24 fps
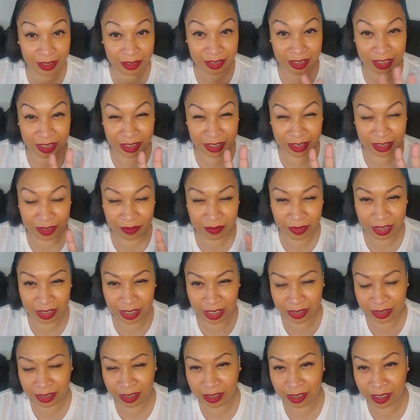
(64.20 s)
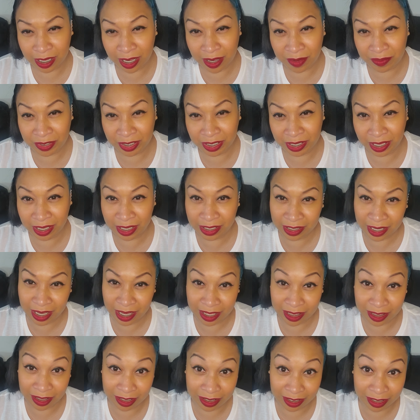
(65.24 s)
This is something that's going to complicate
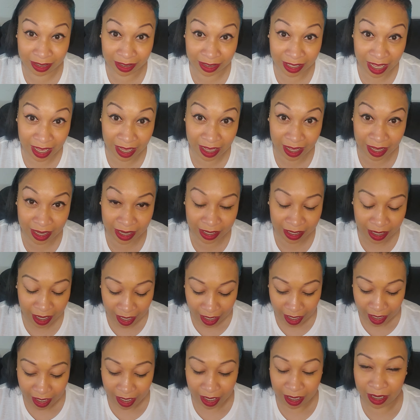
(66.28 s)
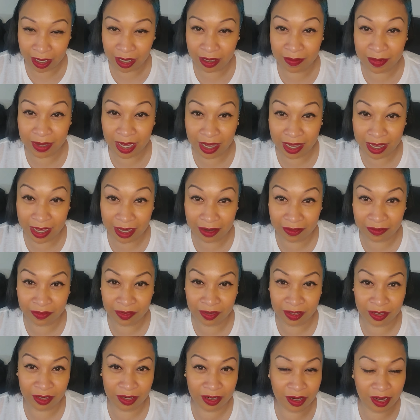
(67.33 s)
down the line.
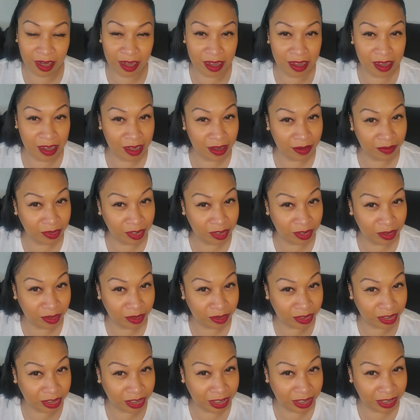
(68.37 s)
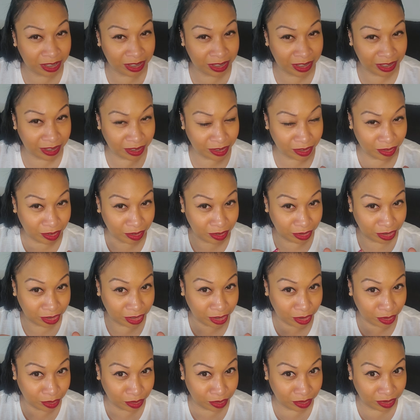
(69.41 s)
However, she
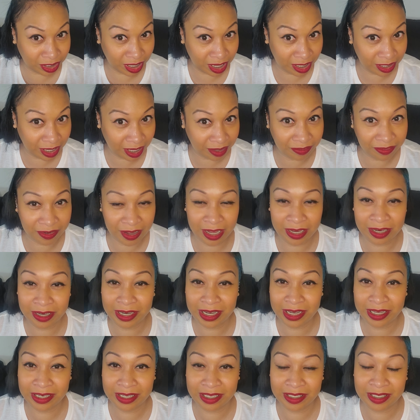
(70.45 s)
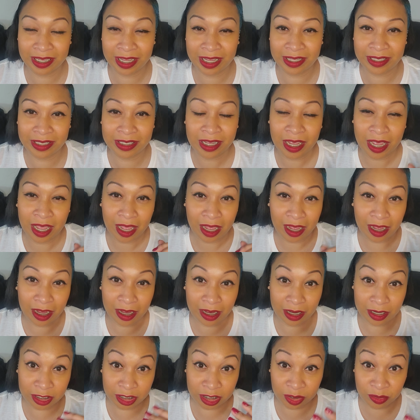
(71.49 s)
cools down that fire in a sense.
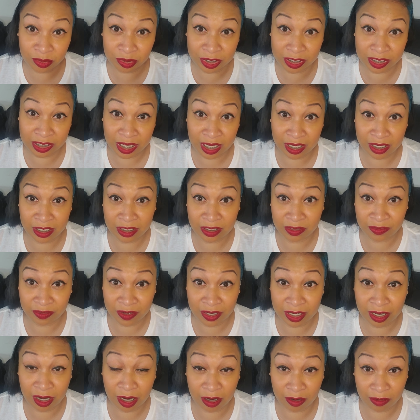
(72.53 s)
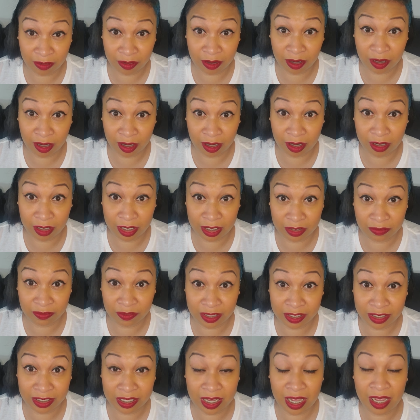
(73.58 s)
She brings out his fun
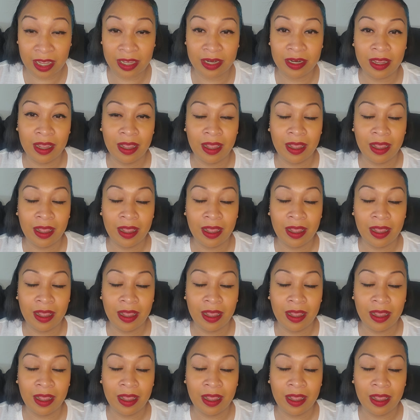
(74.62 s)
side.